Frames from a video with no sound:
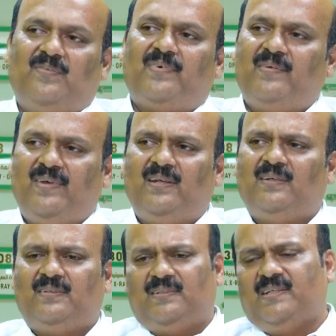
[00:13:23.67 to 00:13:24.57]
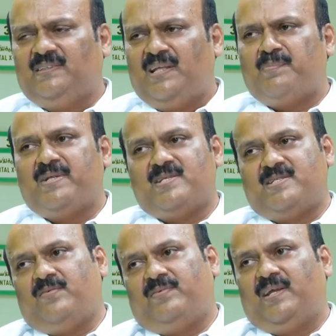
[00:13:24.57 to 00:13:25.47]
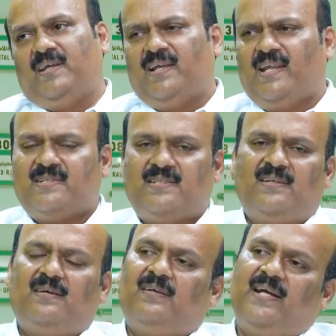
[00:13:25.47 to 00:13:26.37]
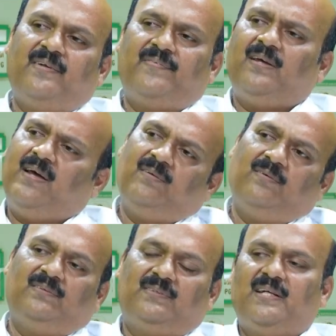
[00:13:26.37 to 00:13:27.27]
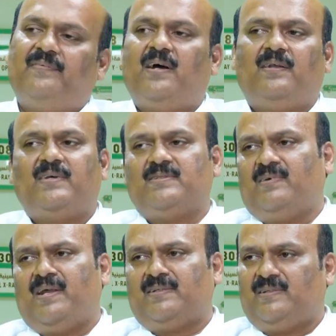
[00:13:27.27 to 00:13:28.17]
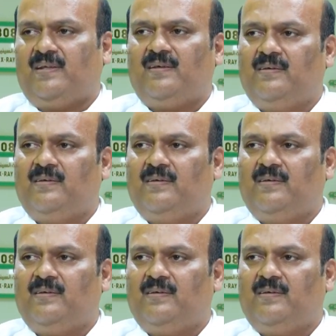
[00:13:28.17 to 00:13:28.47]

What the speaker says: If I feel there is an emergency of taking an X-ray right away, I will straight away advise for X-ray.